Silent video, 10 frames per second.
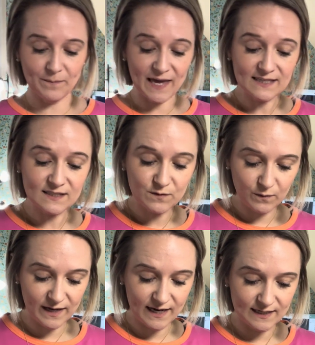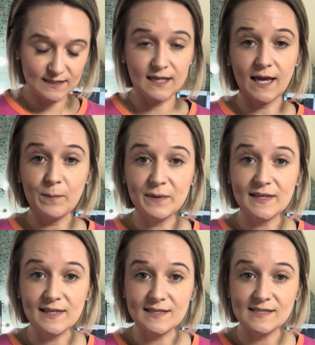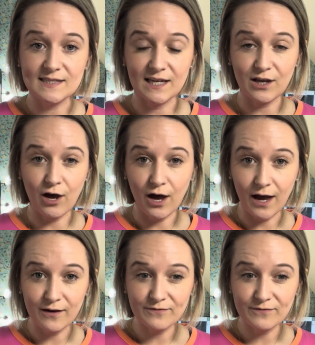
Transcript: best way to get peel and stick off,